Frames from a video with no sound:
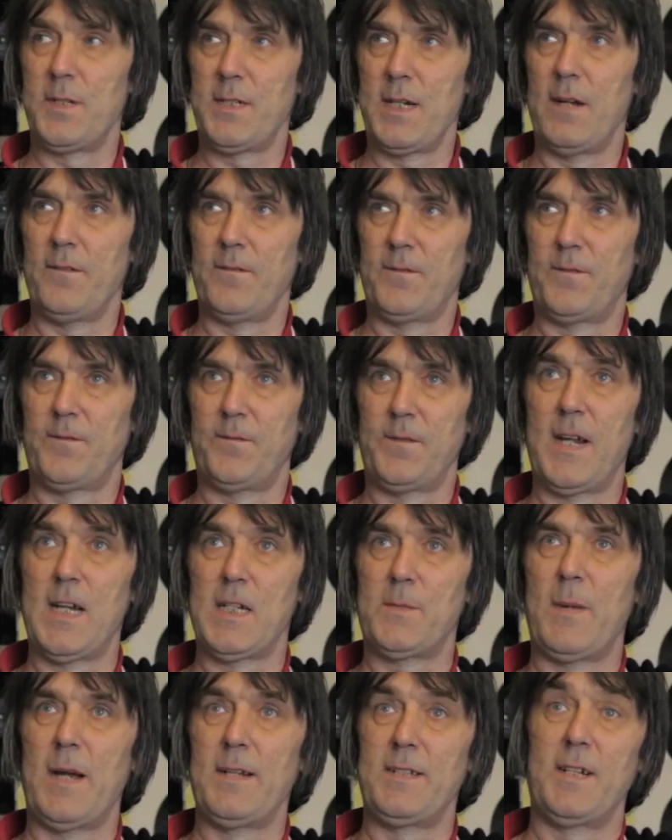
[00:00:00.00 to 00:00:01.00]
have
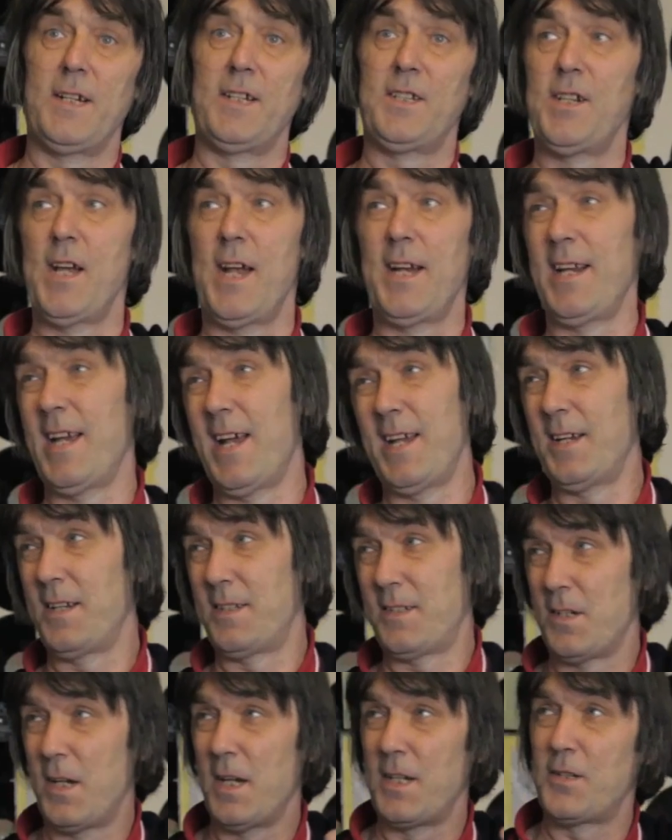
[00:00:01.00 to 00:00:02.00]
first bite of the cherry, and
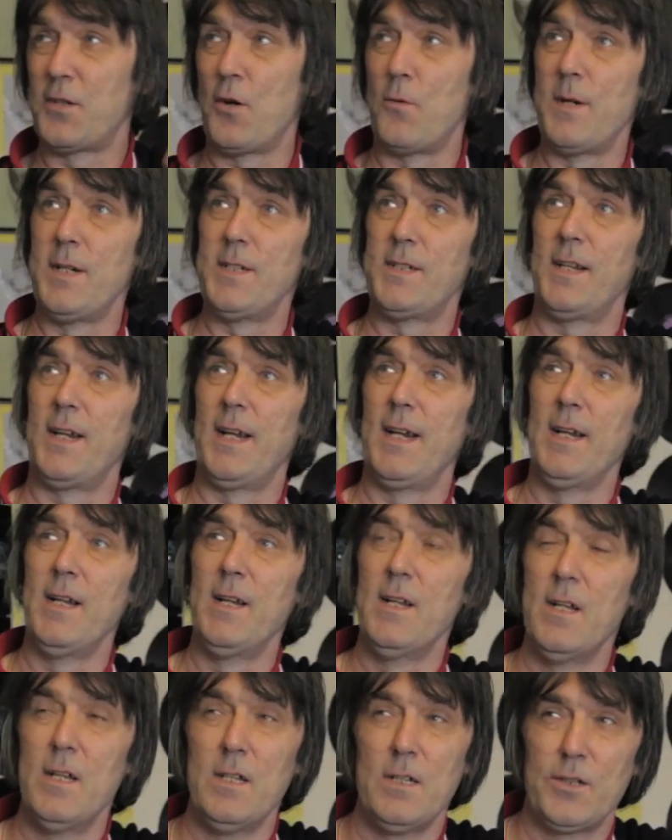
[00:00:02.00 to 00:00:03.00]
it's always there.
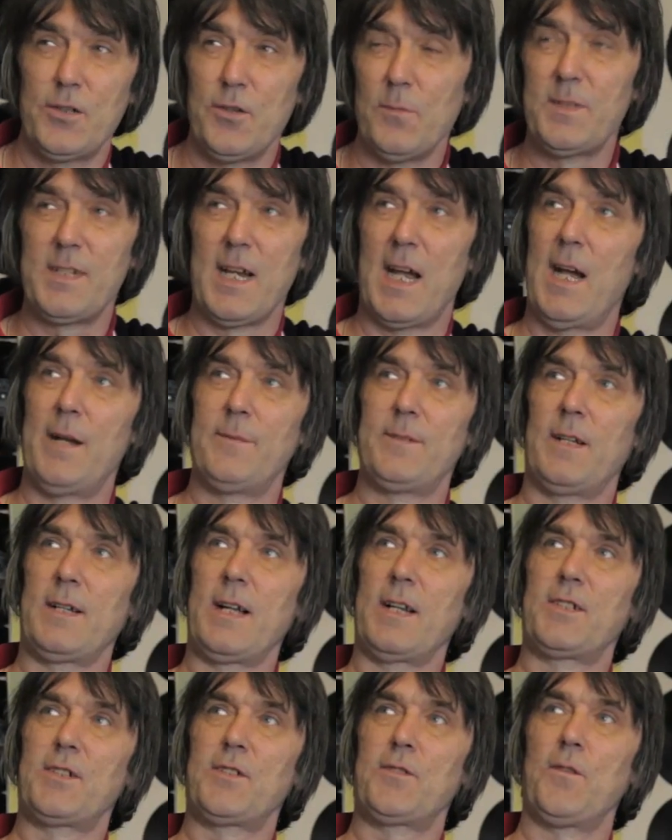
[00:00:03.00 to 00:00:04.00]
Sometimes I'll
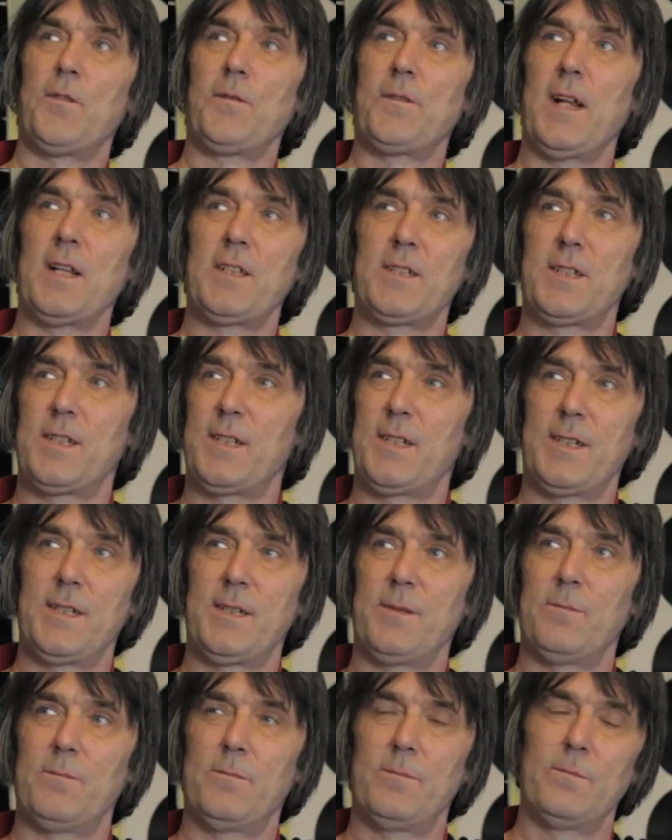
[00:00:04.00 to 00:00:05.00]
get stuff that's
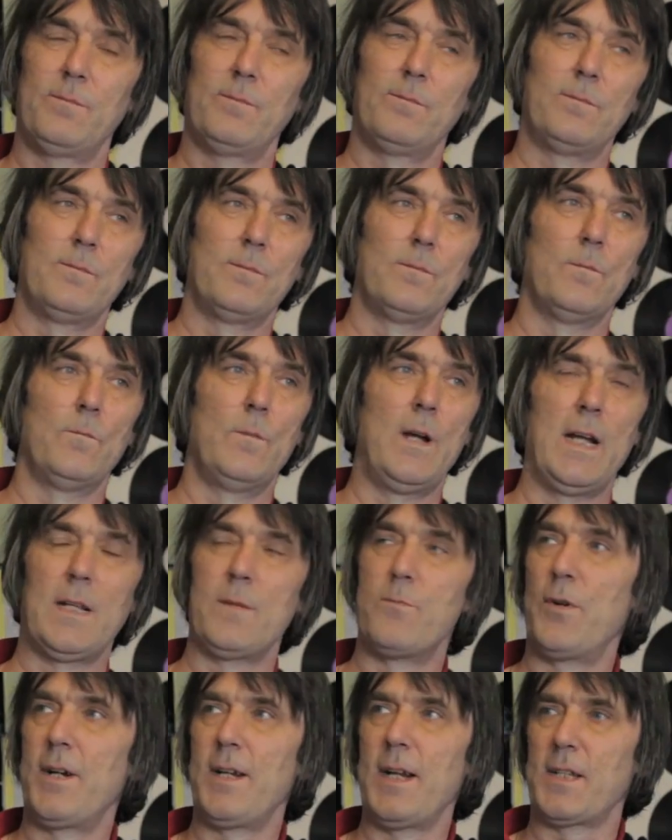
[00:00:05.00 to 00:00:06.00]
worth
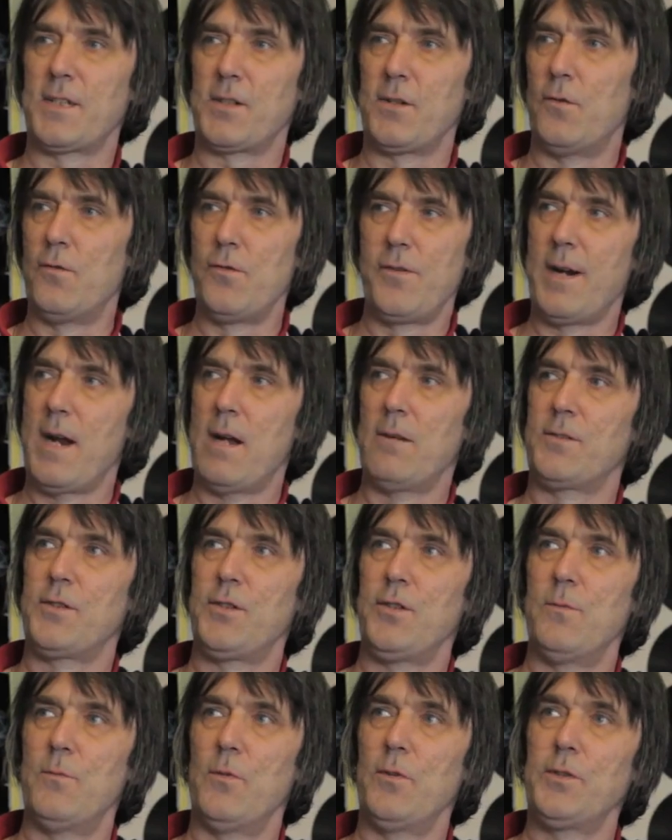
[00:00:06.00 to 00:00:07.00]
money that's unground
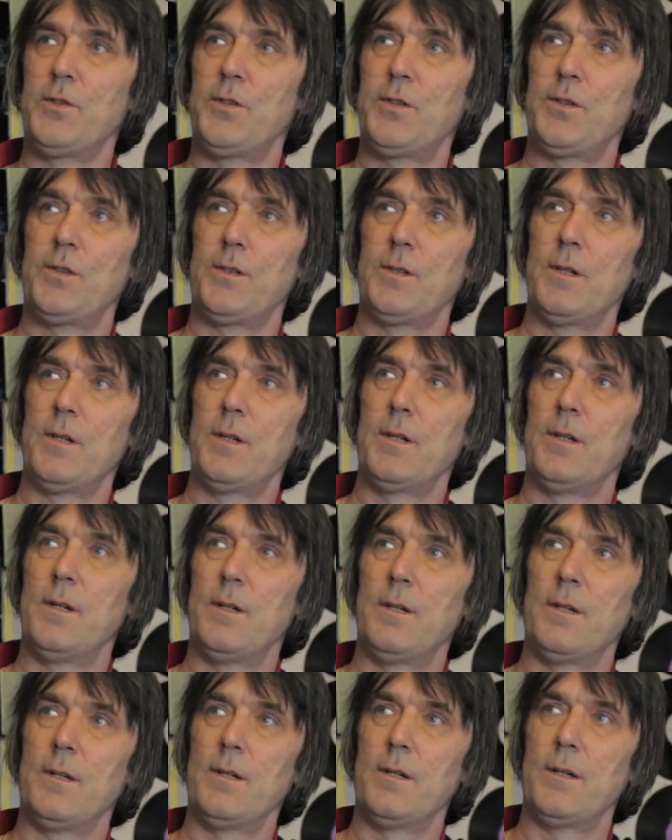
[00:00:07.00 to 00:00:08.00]
too much,
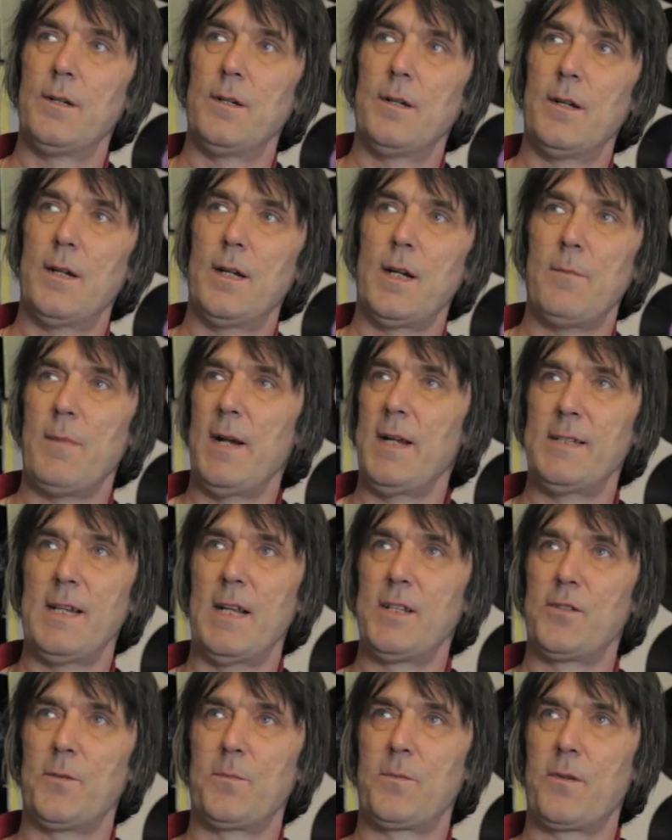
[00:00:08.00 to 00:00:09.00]
and I might
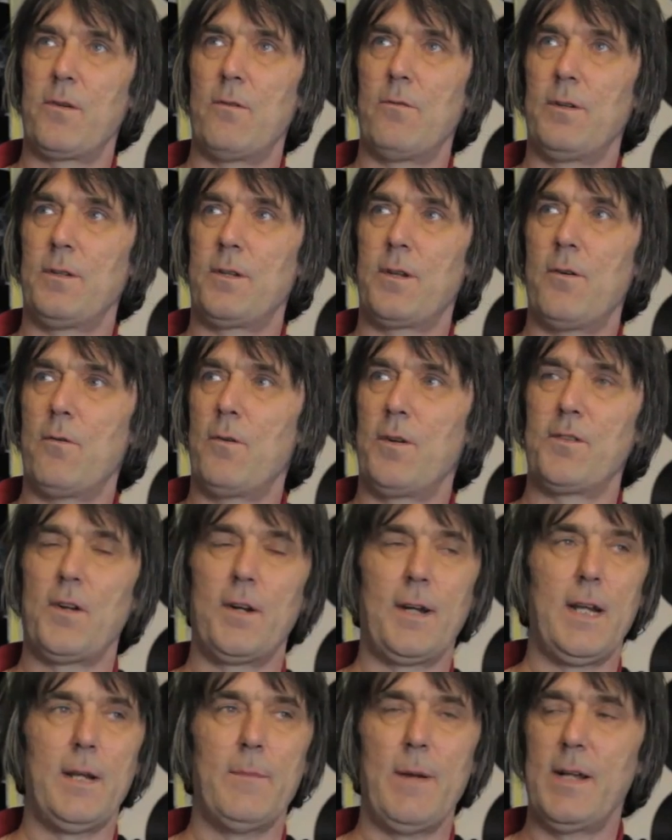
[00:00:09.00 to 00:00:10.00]
end up throwing it on
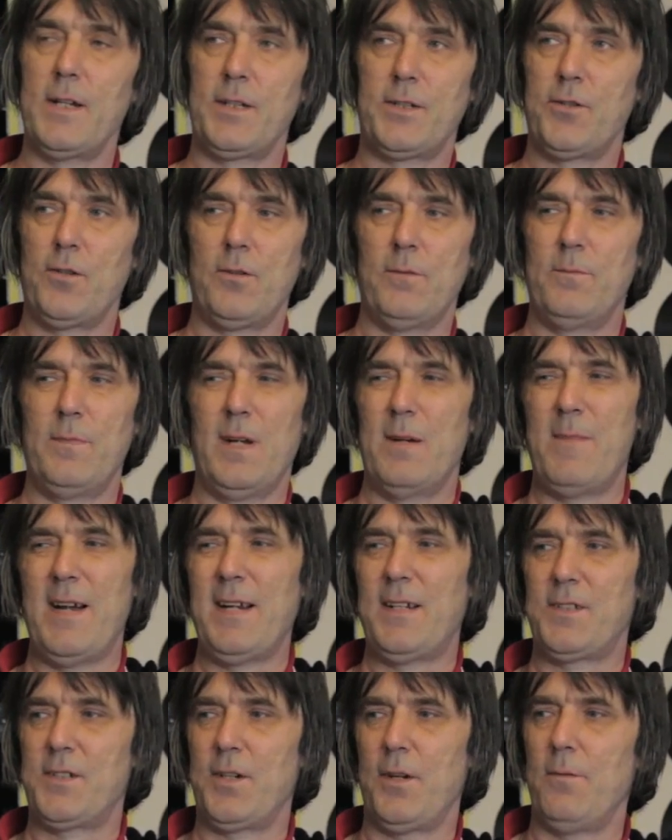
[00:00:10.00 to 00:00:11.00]
eBay or something. I
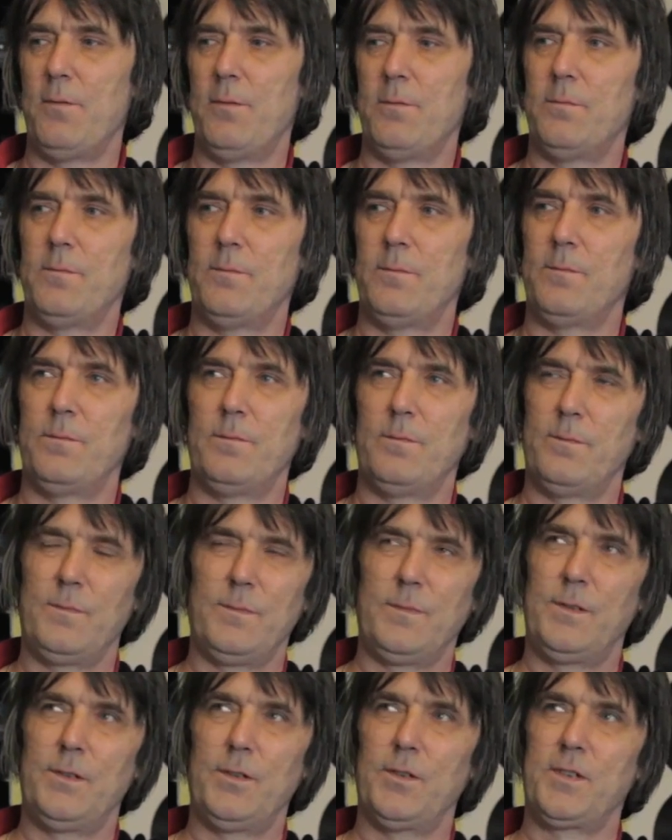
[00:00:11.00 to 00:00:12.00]
might do,
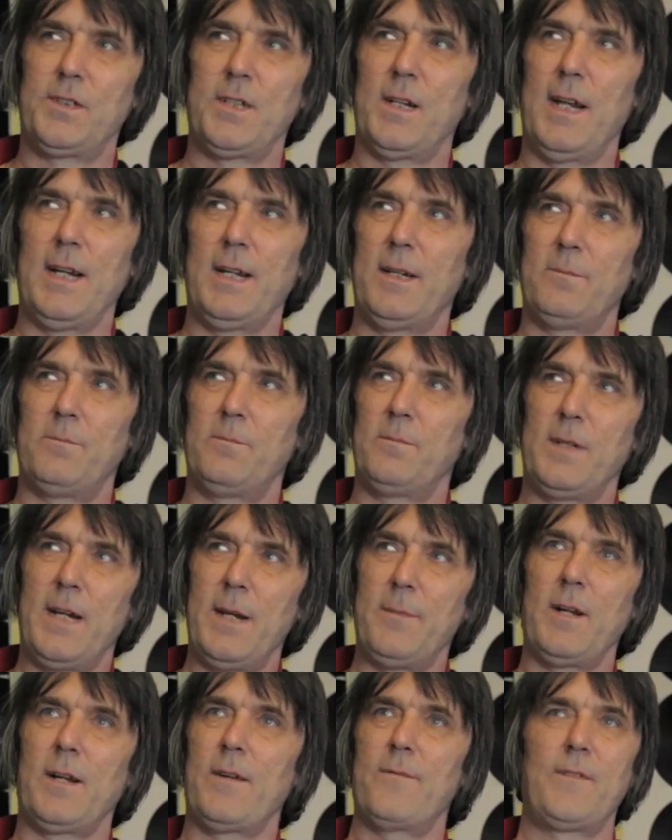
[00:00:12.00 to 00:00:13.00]
just to like keep
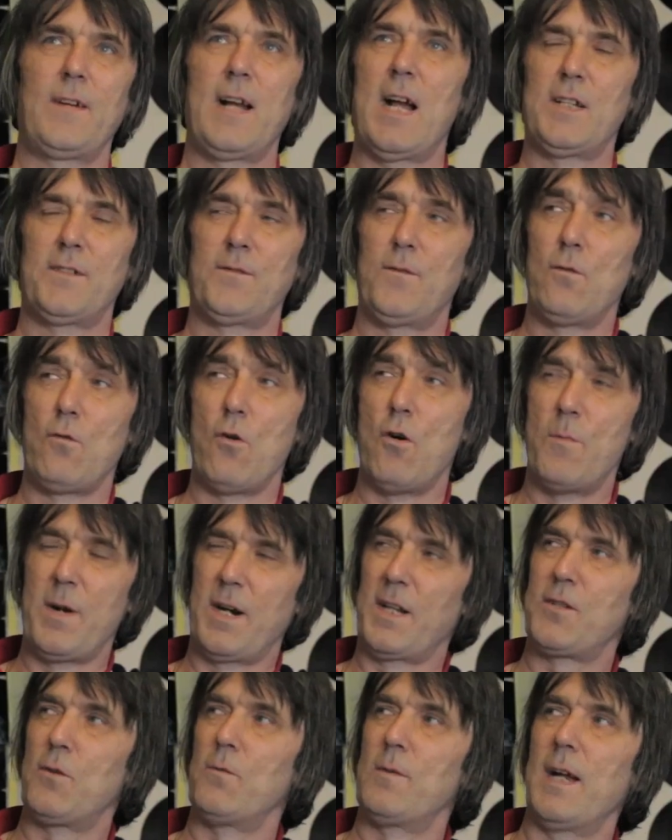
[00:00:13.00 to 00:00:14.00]
the cash flow going, but I
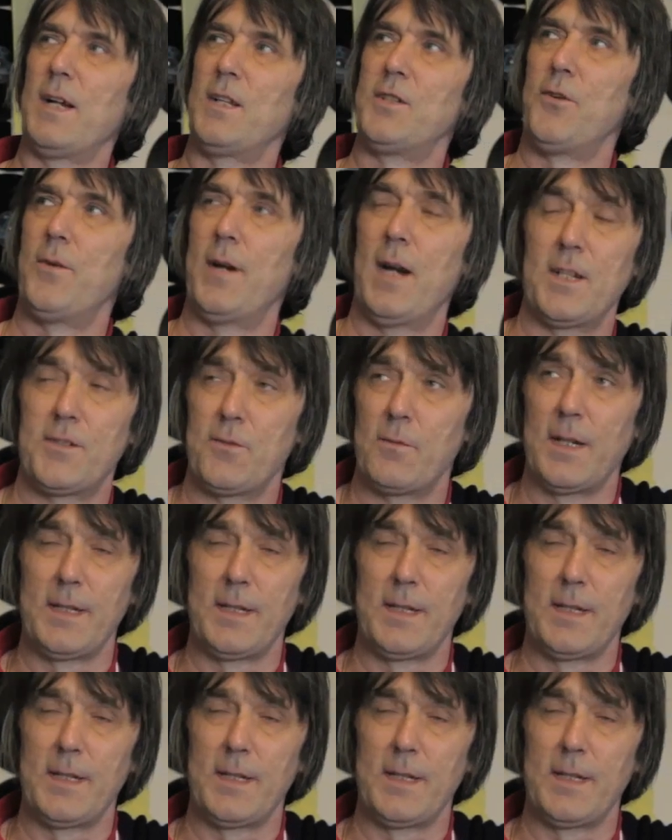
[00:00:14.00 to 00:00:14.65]
don't like doing it. I don't like